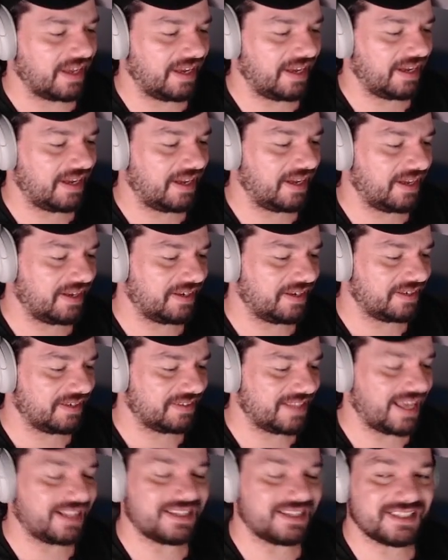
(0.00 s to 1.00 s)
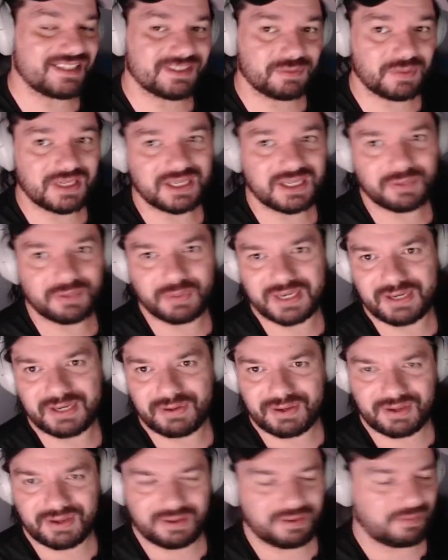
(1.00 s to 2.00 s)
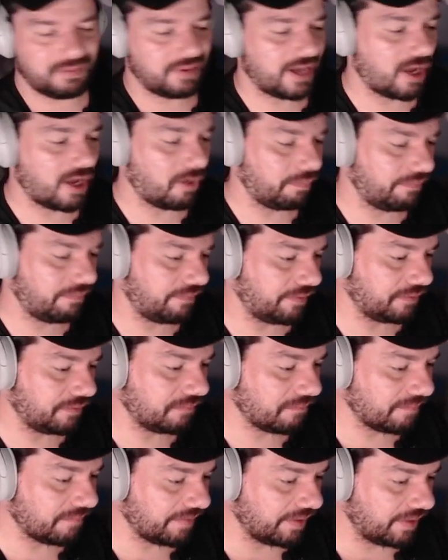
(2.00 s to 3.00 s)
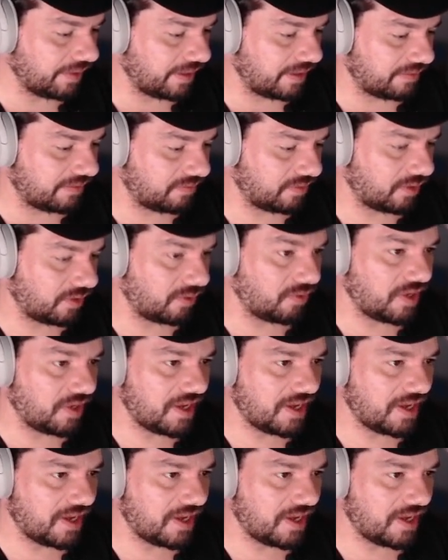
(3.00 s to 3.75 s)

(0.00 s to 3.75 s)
And that is really, really helpful. So